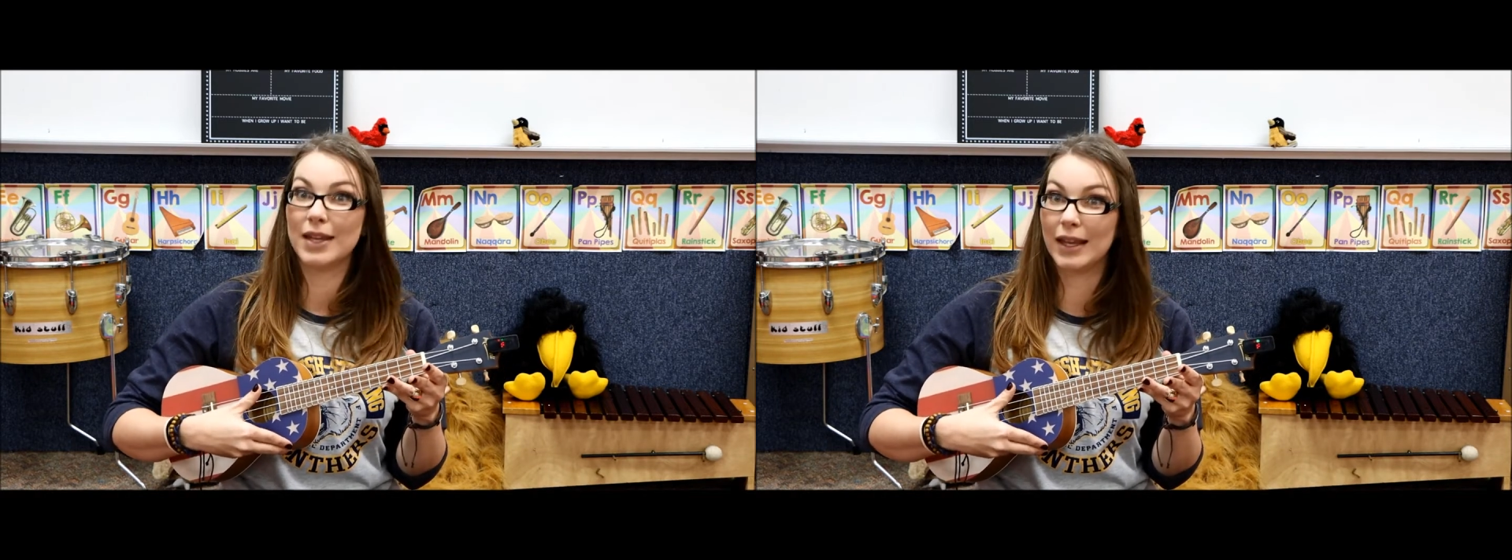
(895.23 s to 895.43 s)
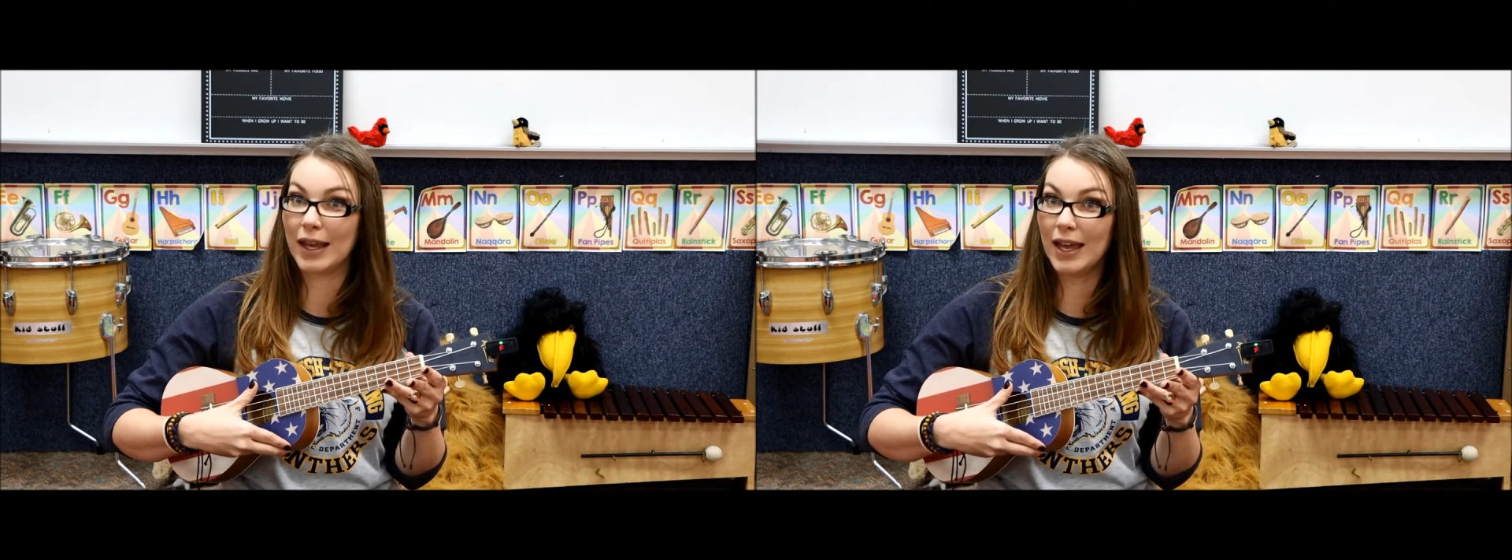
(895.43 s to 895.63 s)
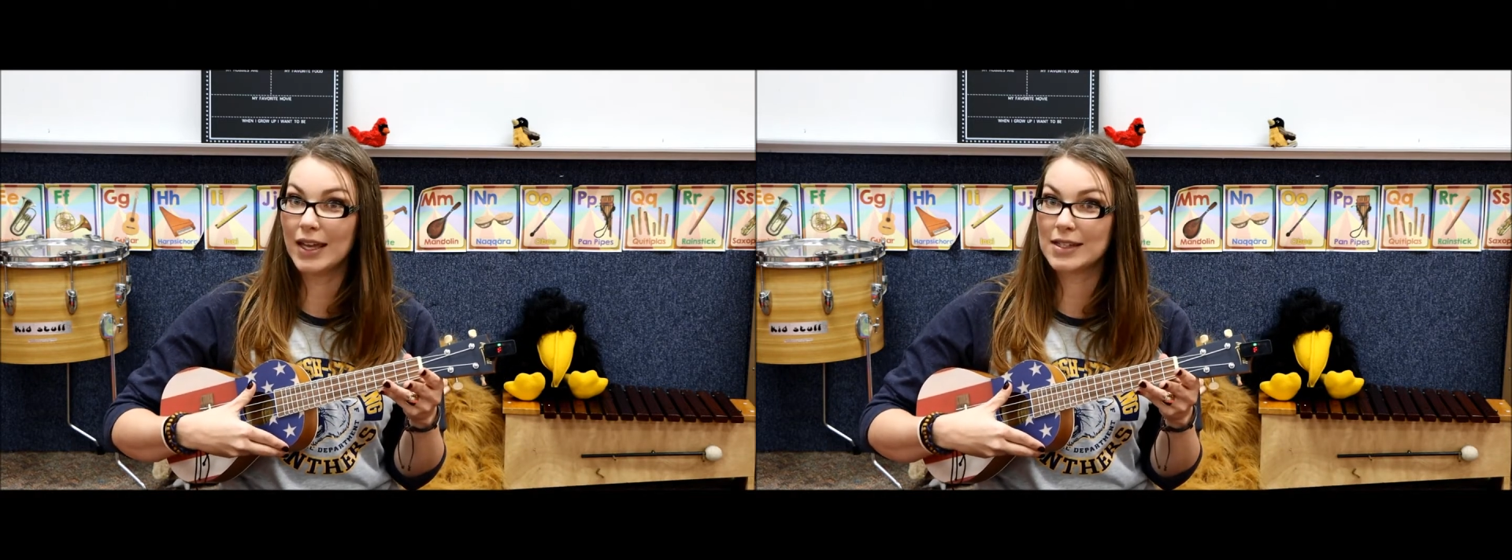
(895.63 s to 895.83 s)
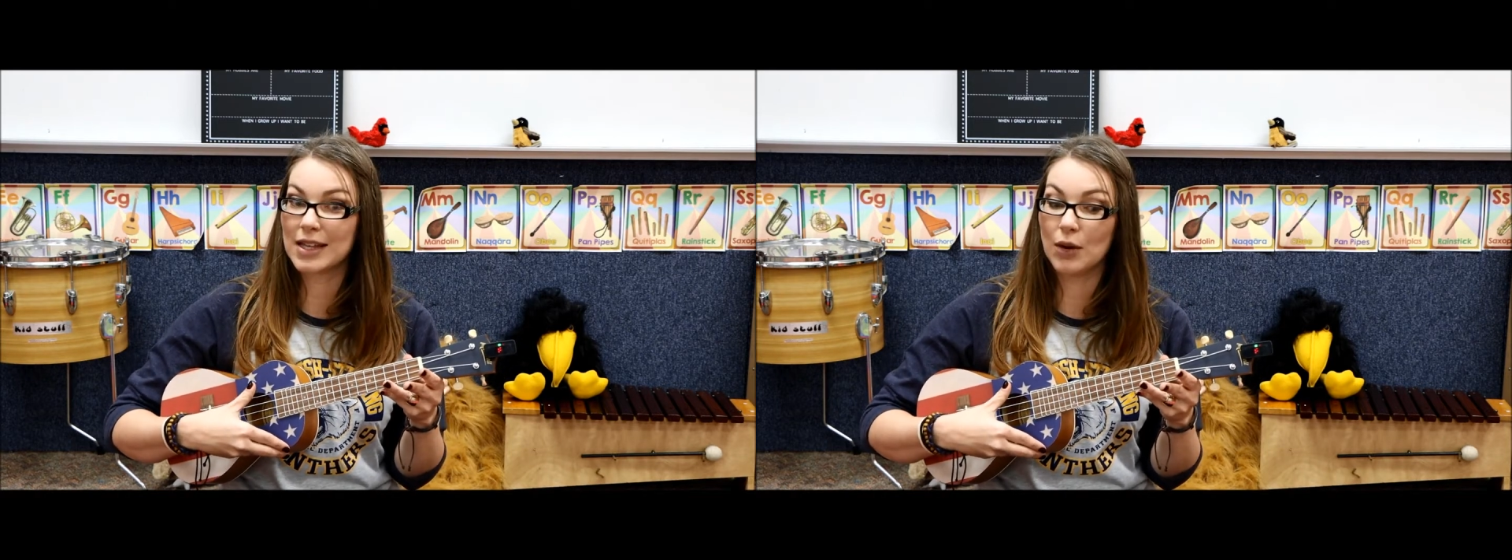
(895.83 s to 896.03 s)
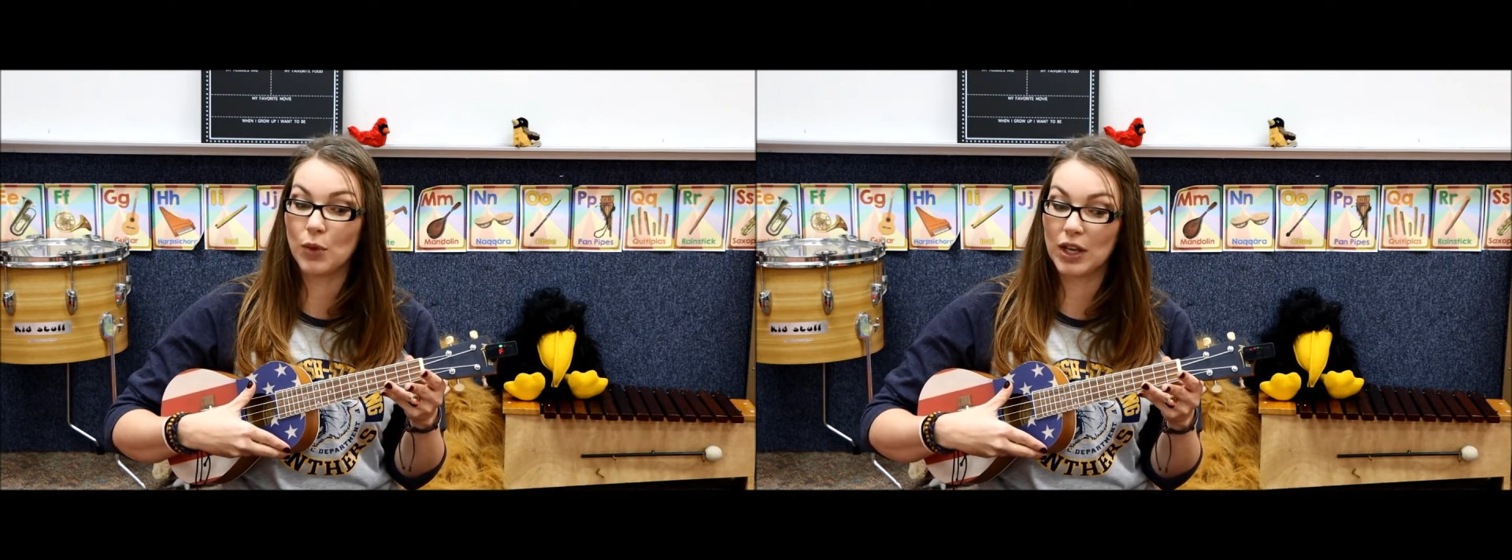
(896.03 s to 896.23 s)
Yes,
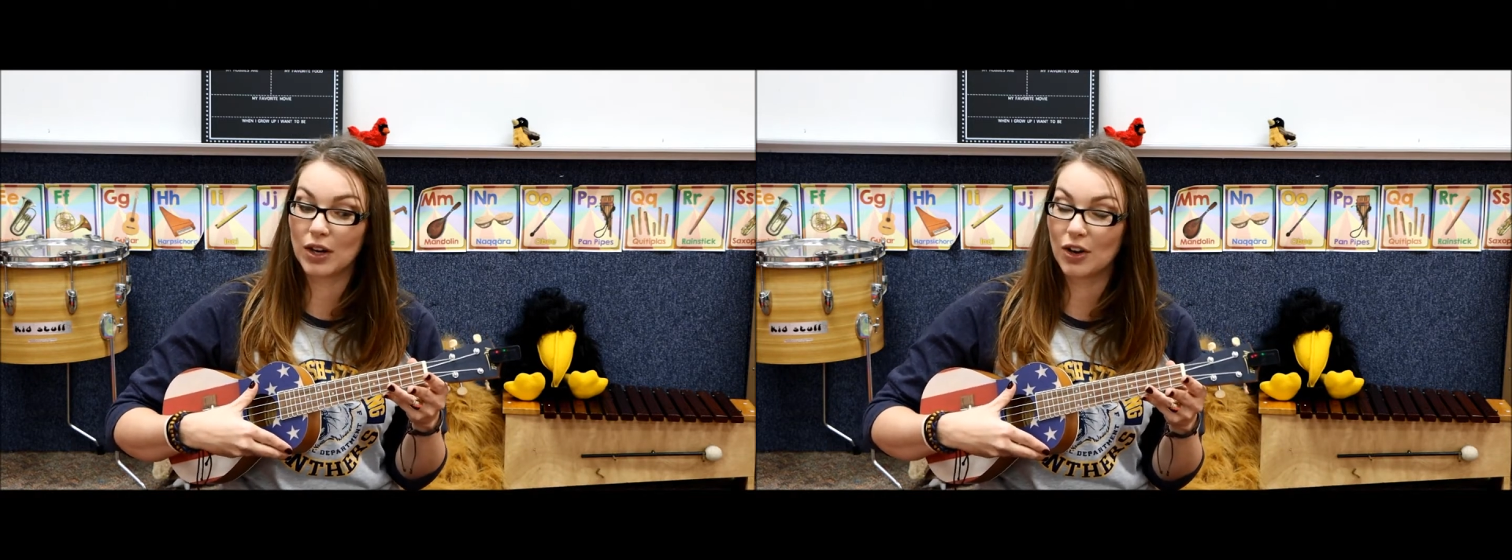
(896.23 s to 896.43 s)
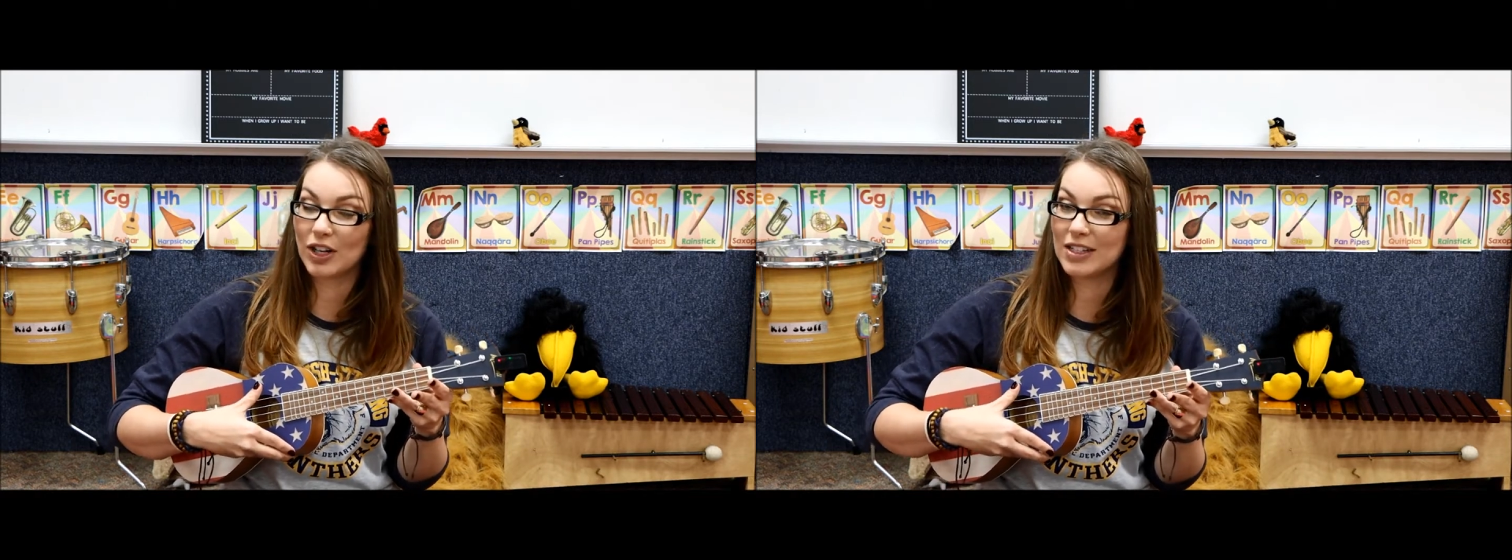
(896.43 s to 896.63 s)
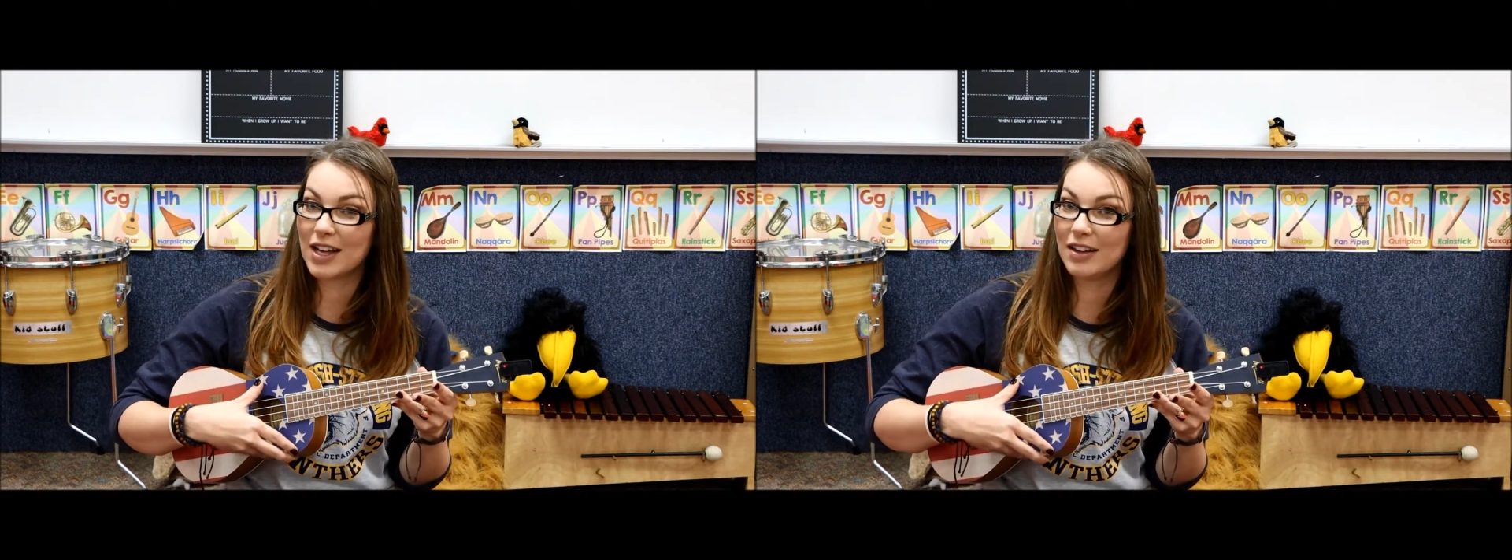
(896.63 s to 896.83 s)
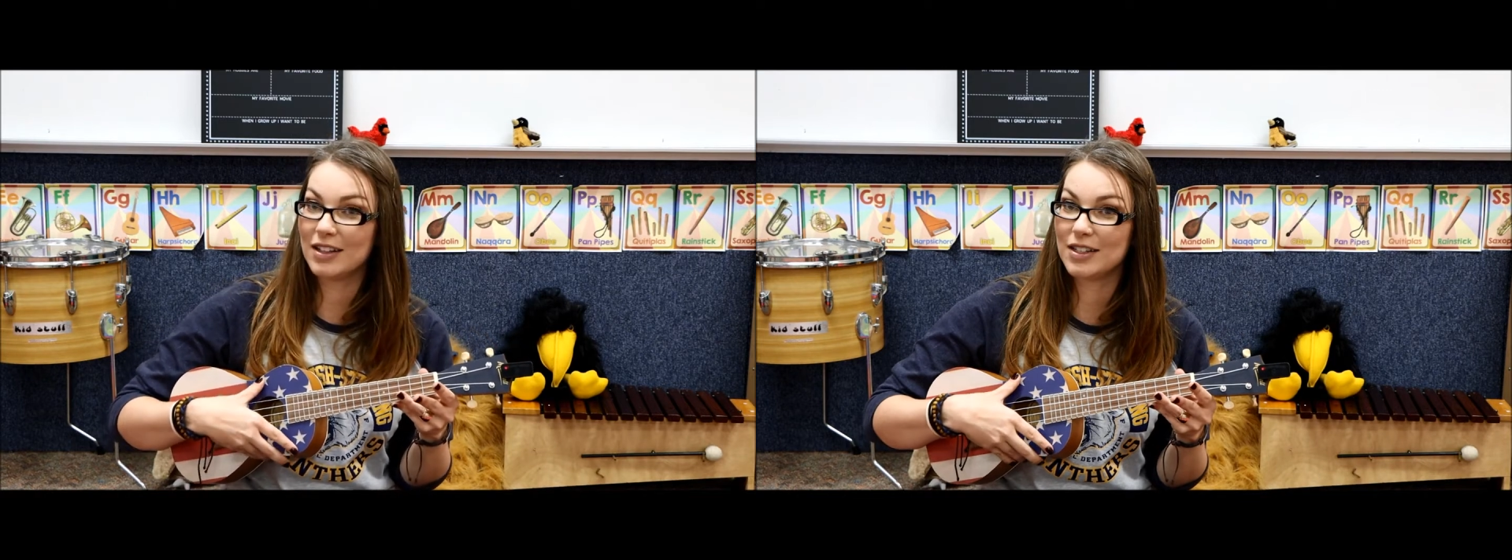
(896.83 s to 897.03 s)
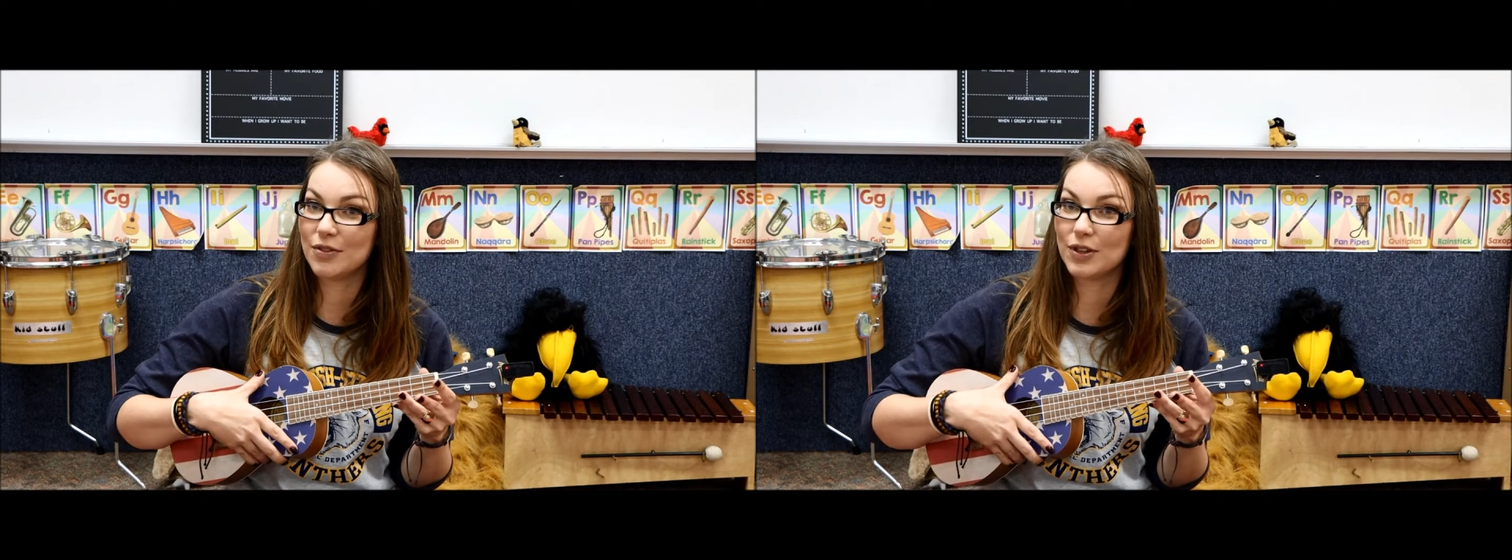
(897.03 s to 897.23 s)
and we we can already tell a
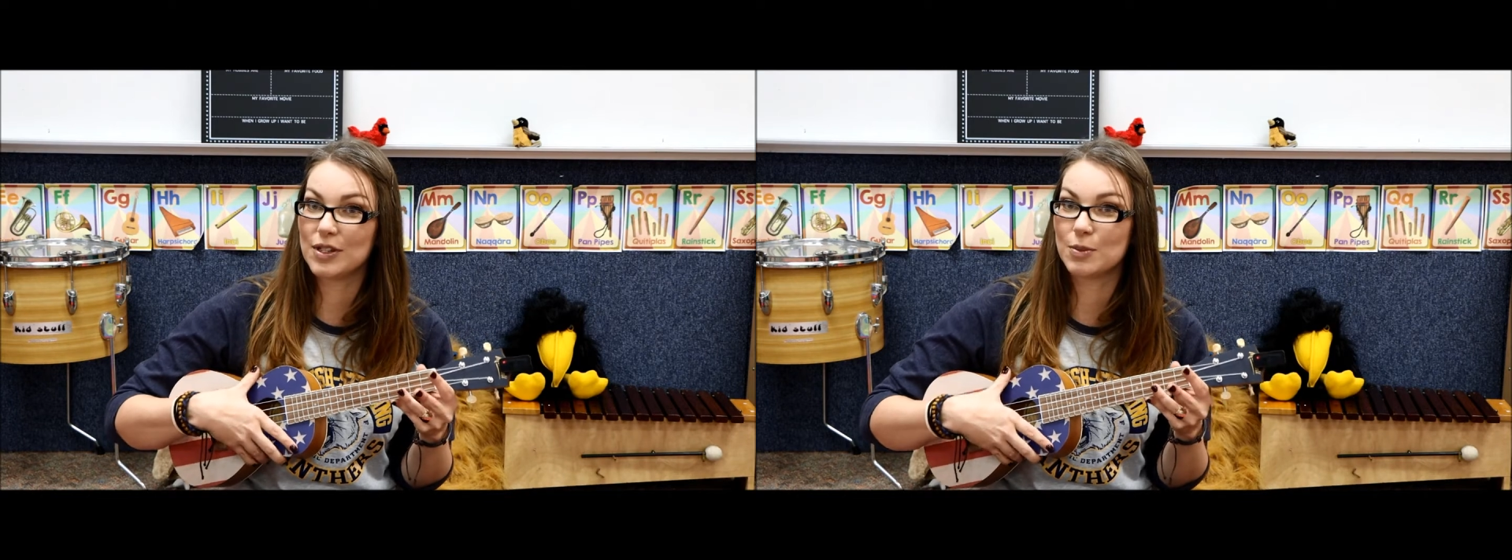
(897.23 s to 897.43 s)
difference